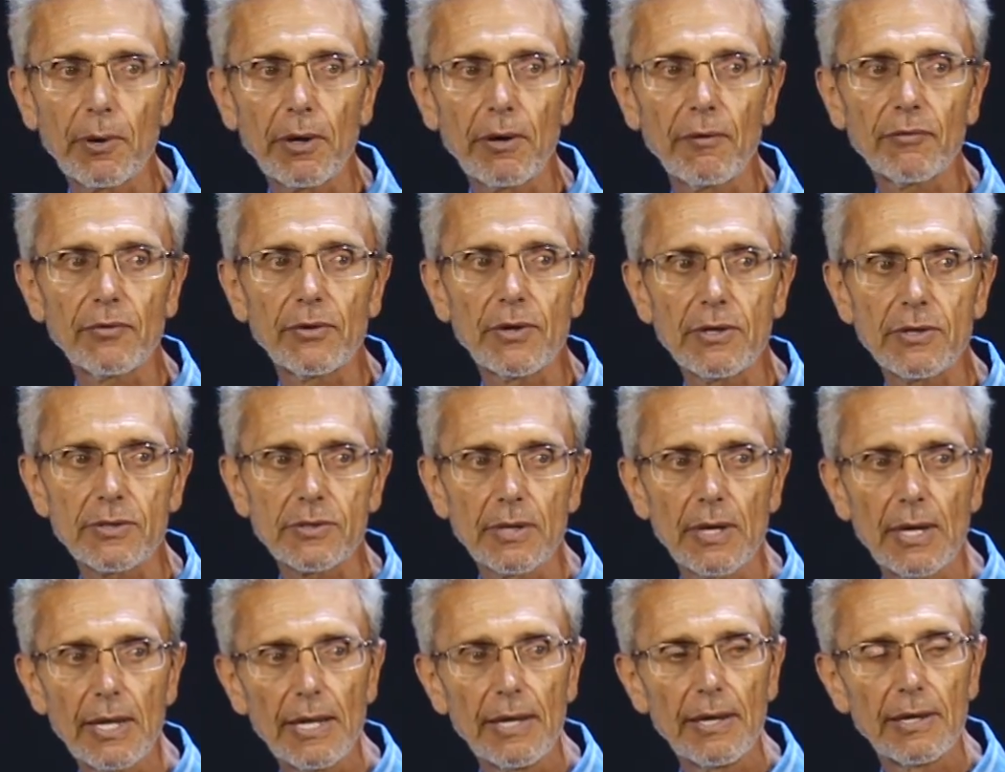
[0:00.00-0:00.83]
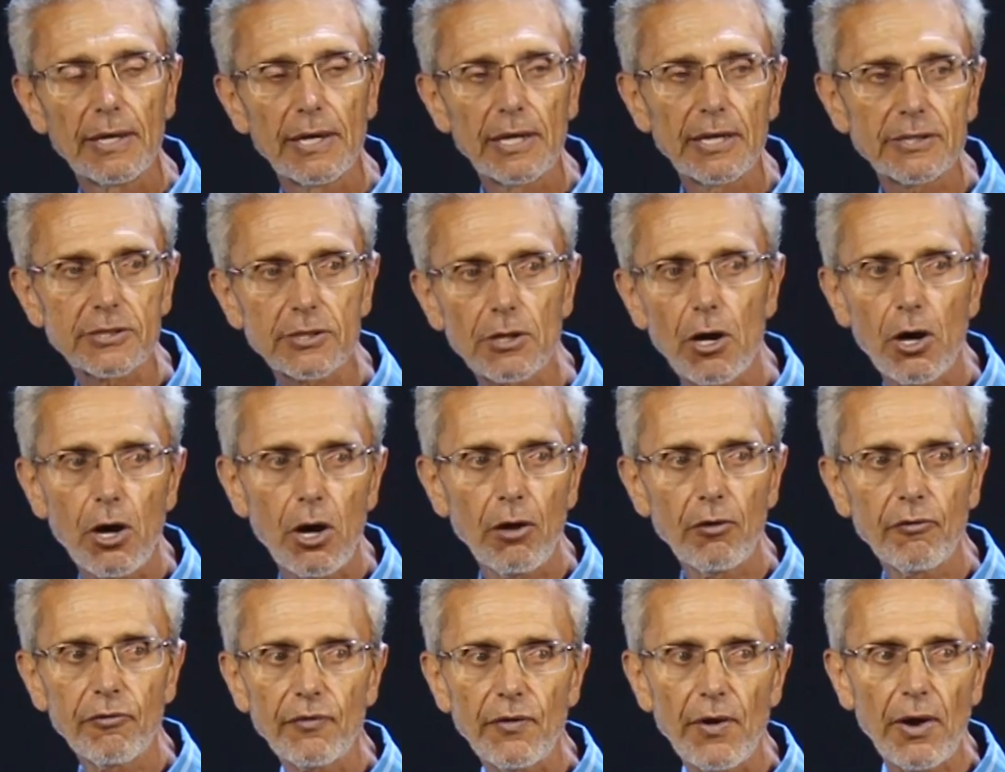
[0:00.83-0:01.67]
of this, it's
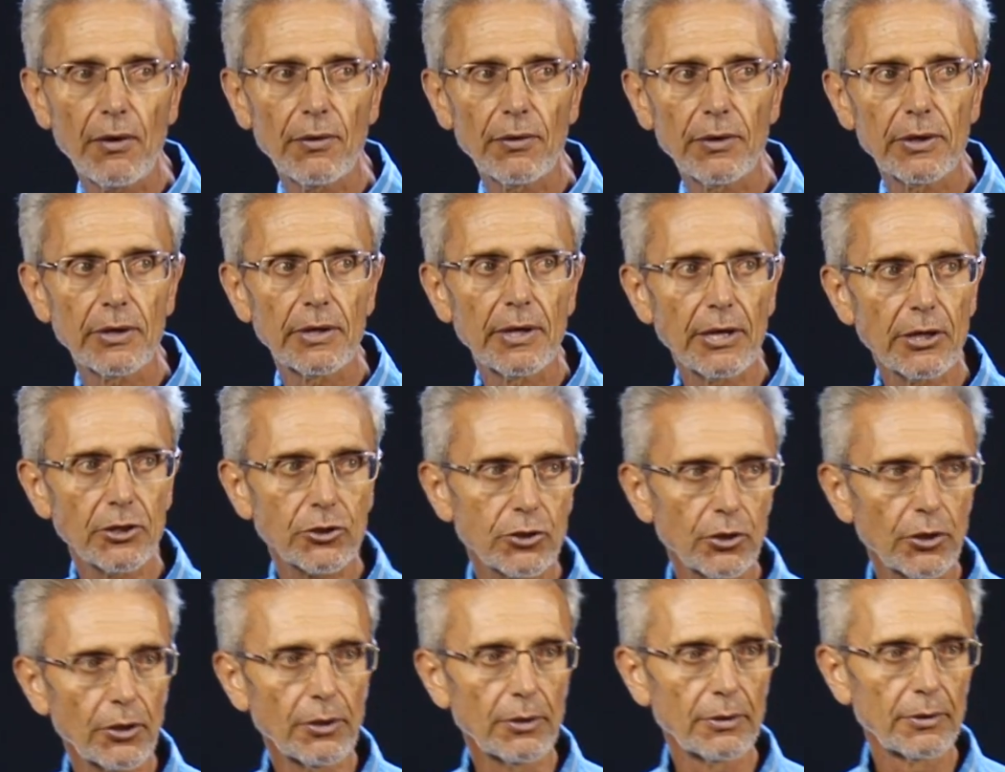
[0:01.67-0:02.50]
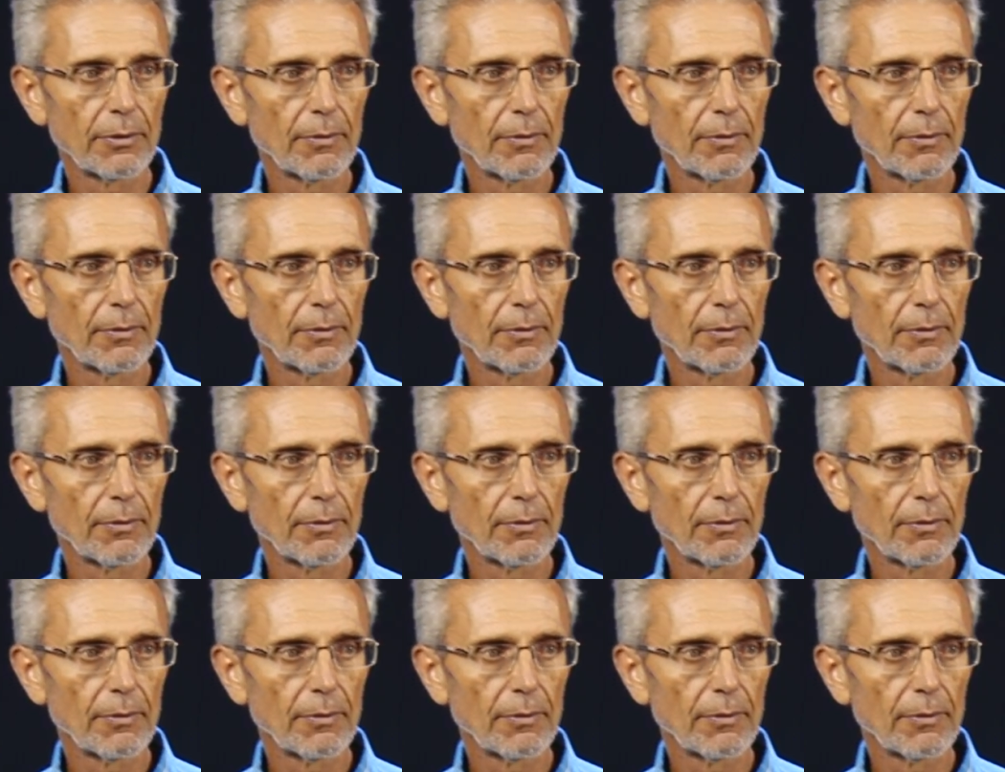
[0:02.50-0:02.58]
all found in nature.